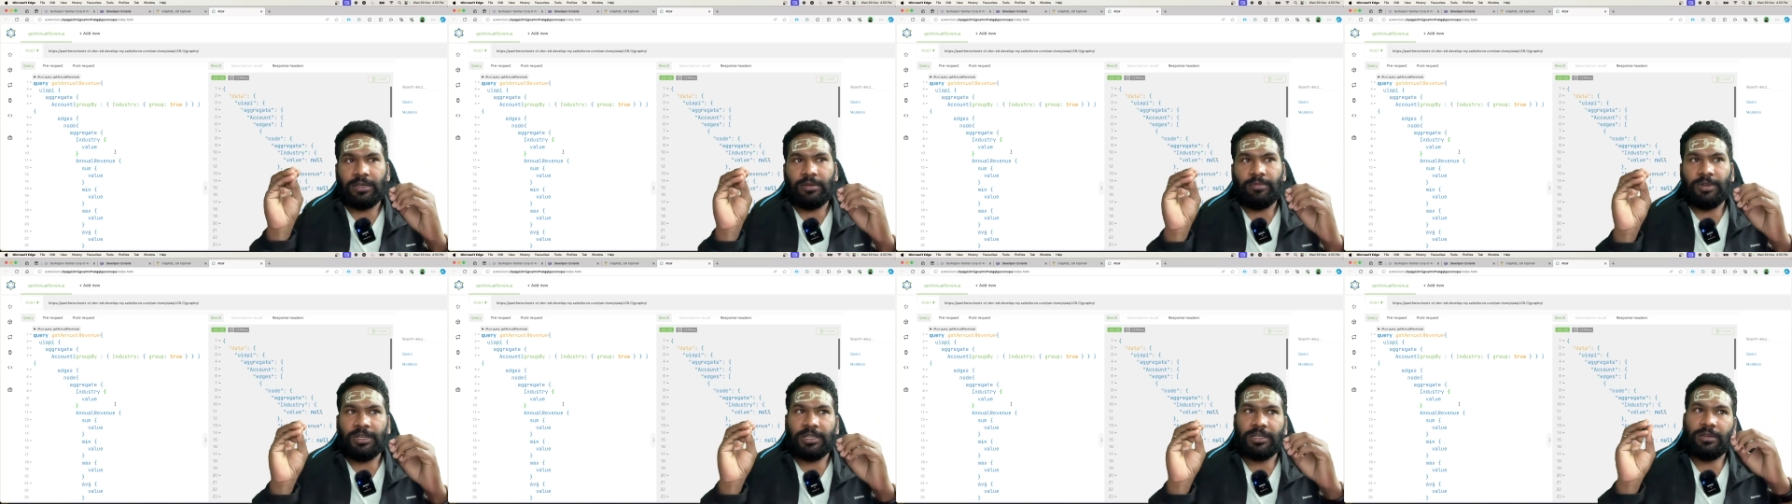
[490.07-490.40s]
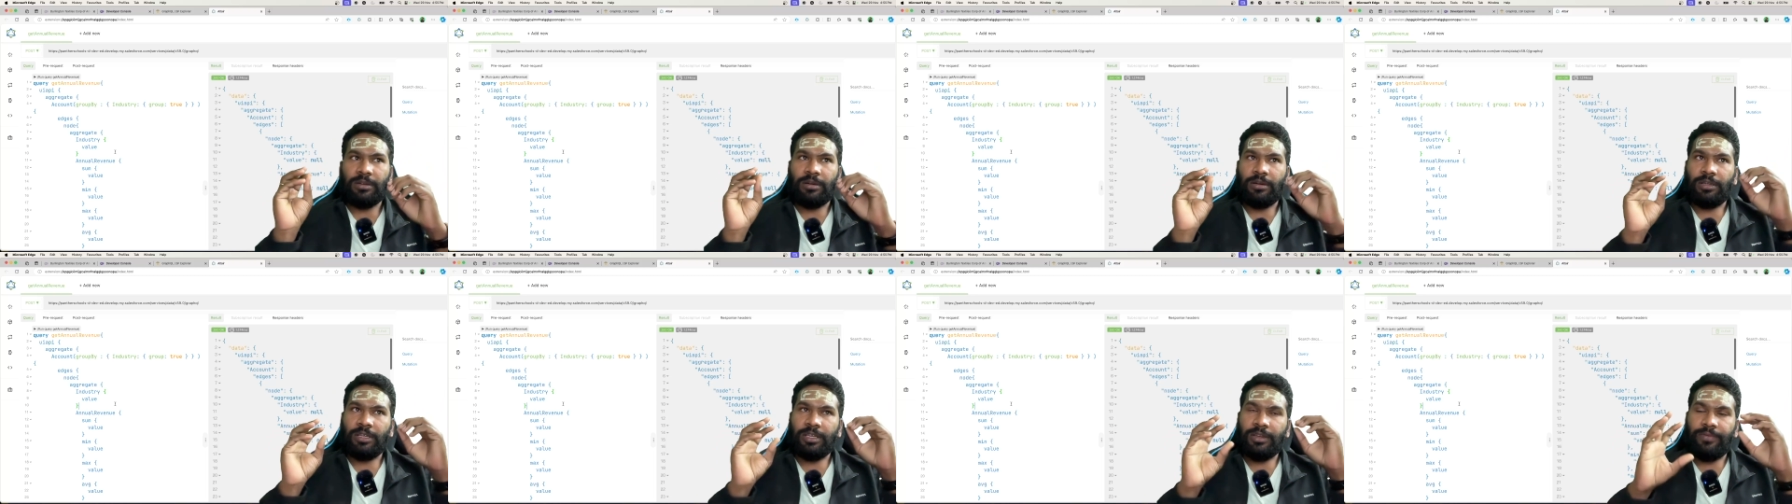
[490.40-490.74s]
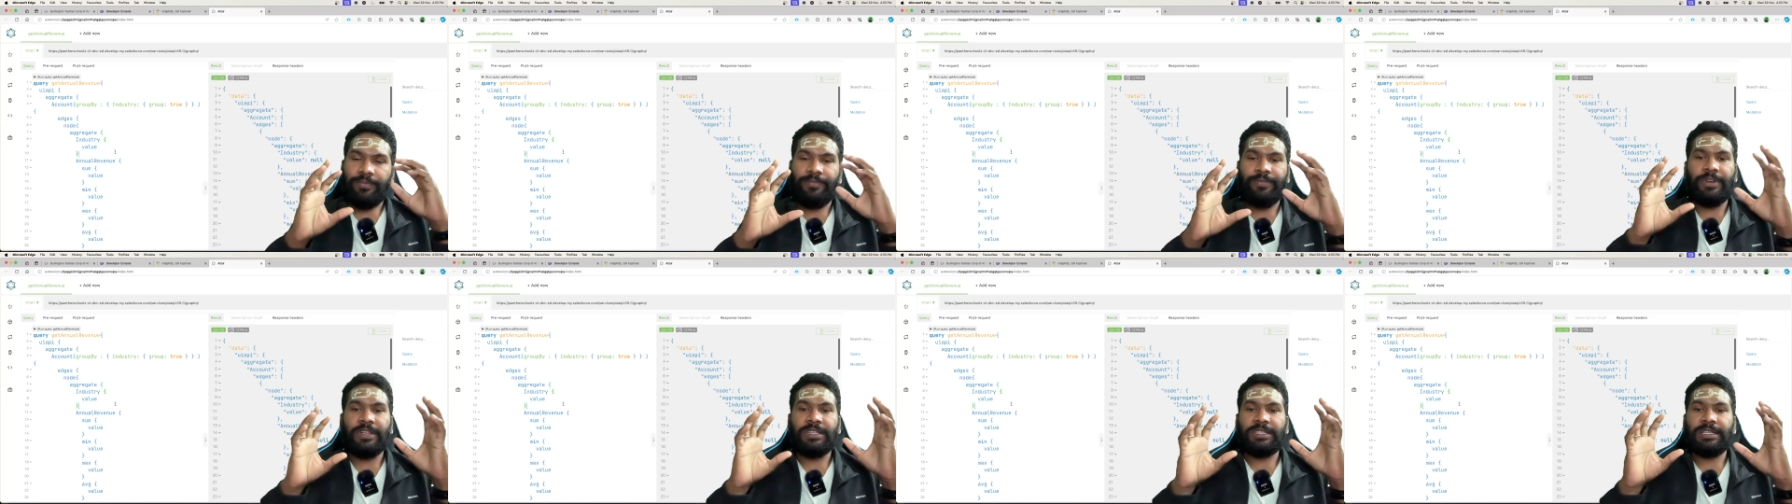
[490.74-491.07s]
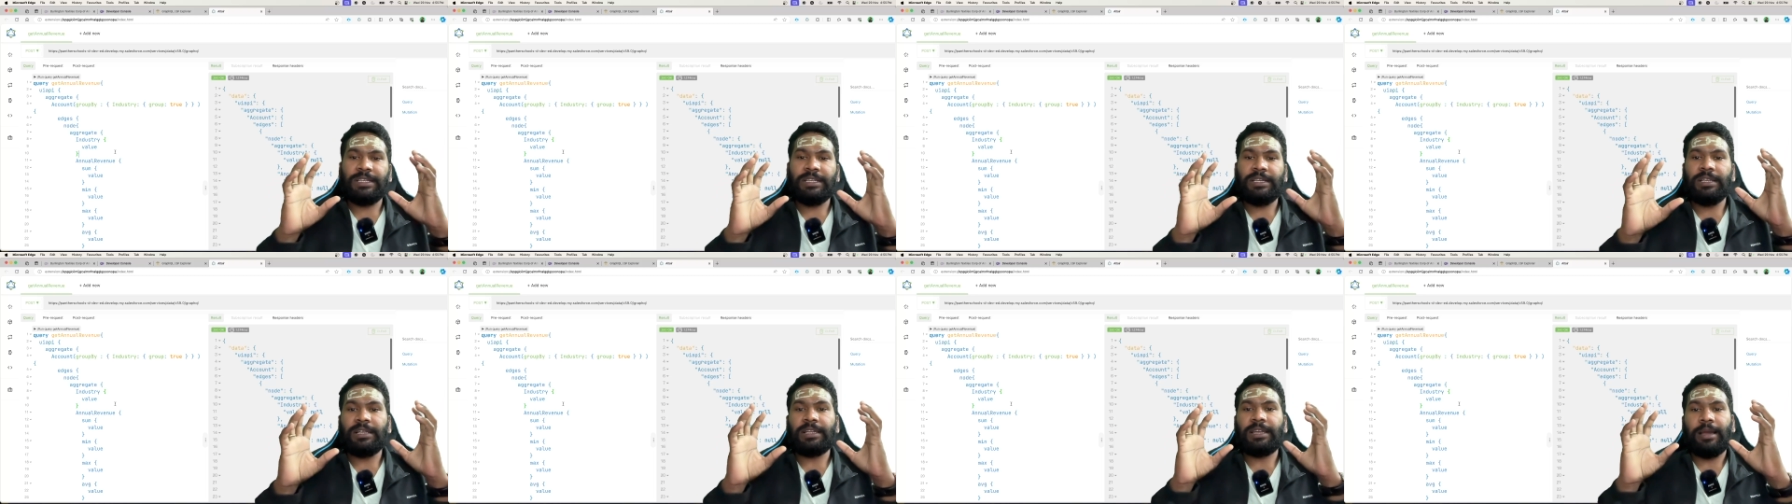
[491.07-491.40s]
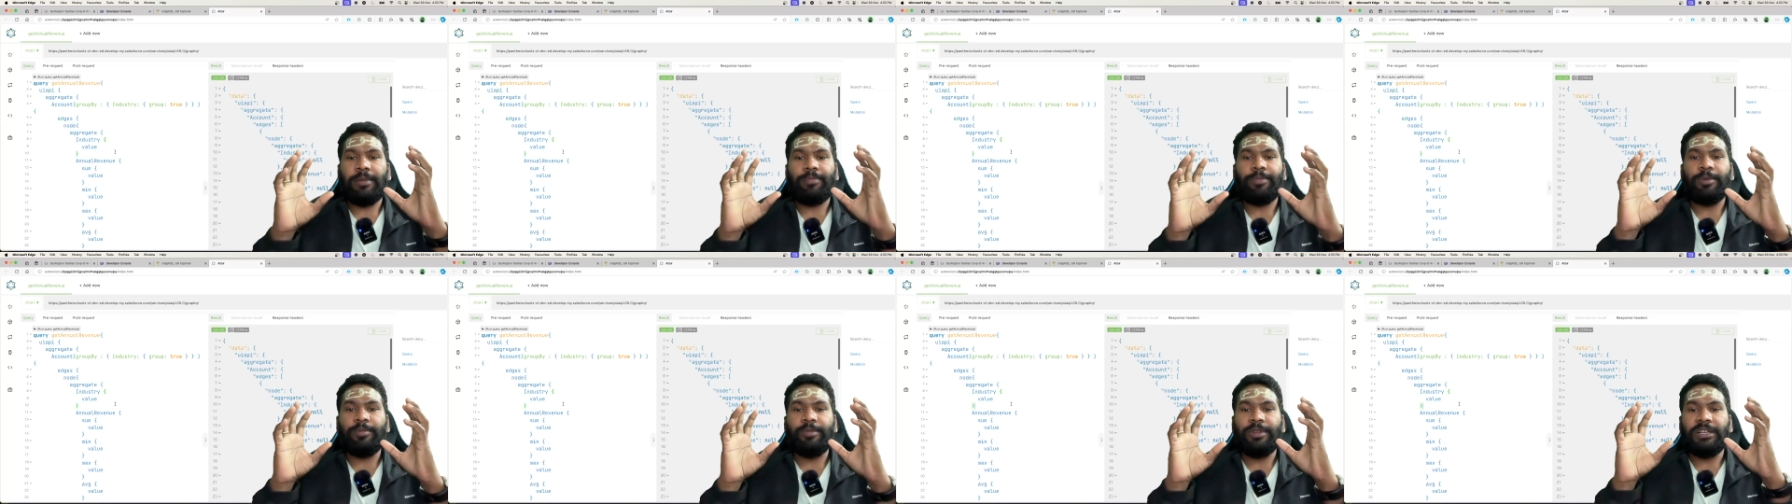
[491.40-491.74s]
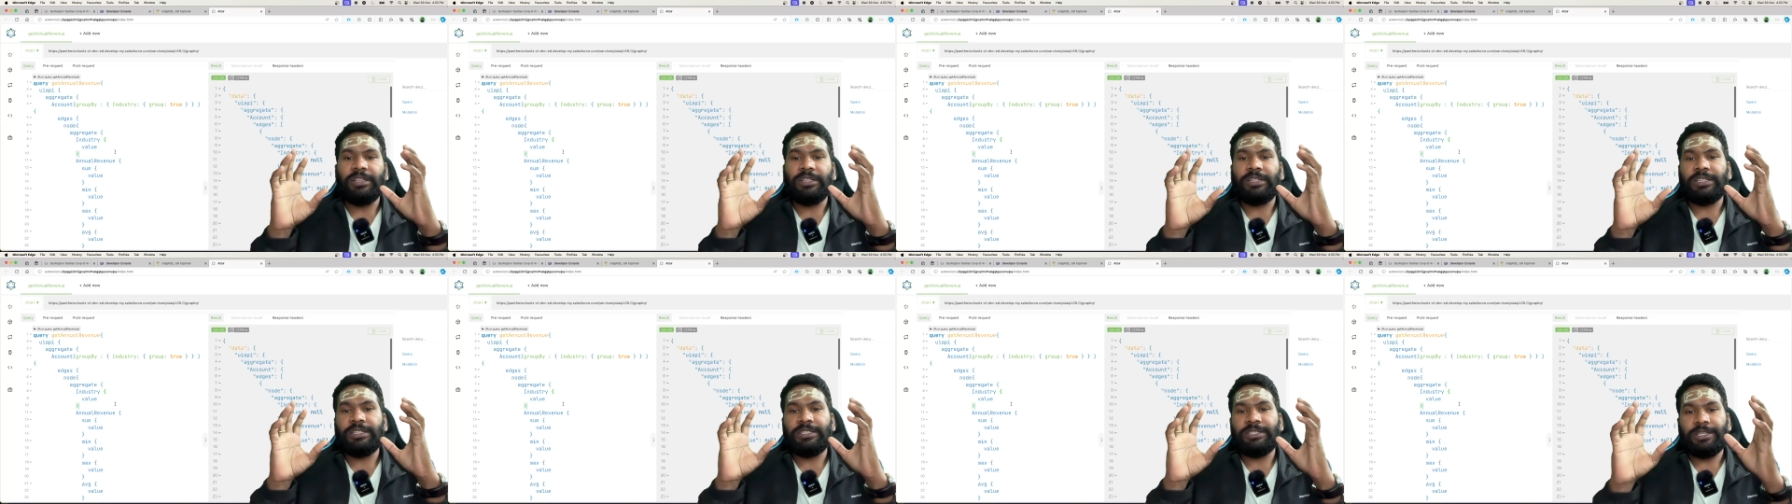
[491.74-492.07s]
but every single
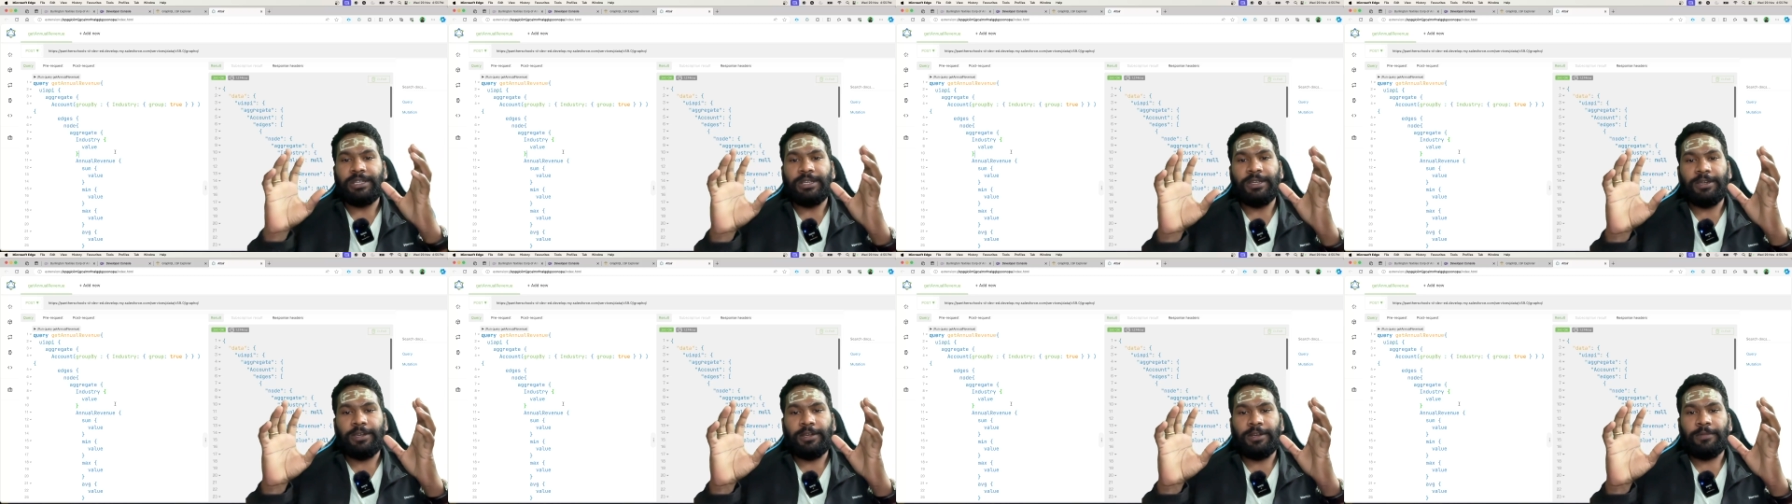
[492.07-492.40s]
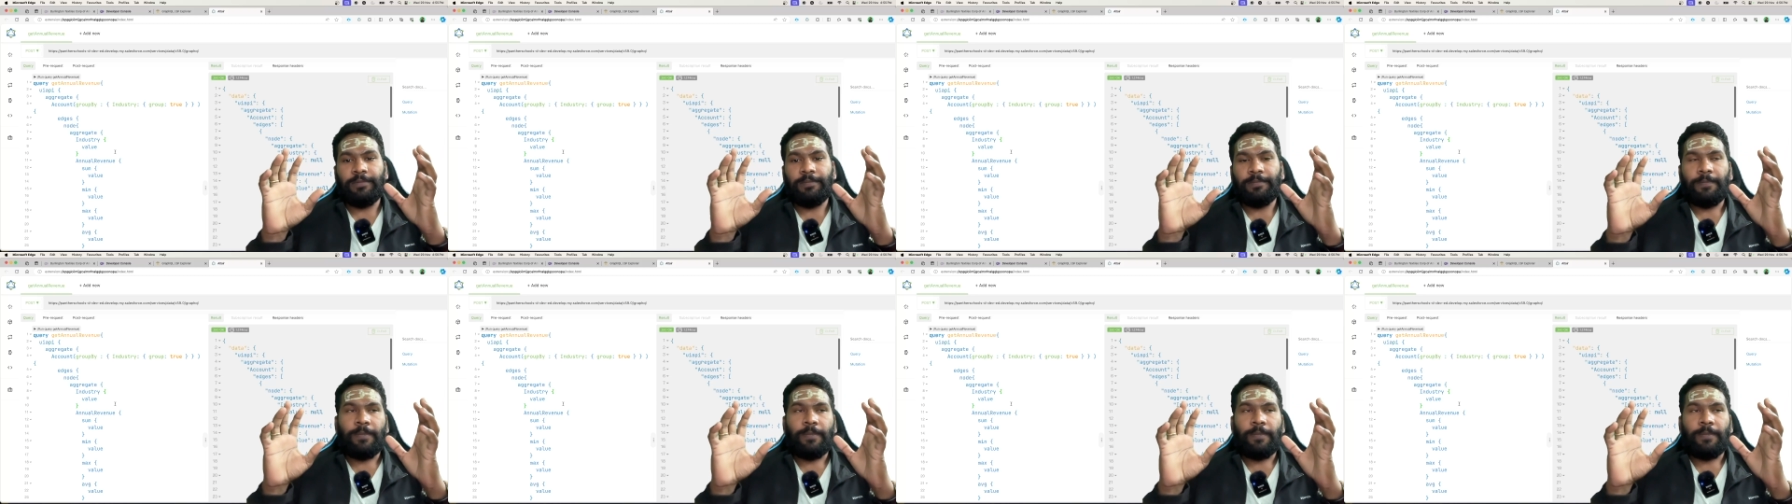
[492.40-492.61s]
capability is here.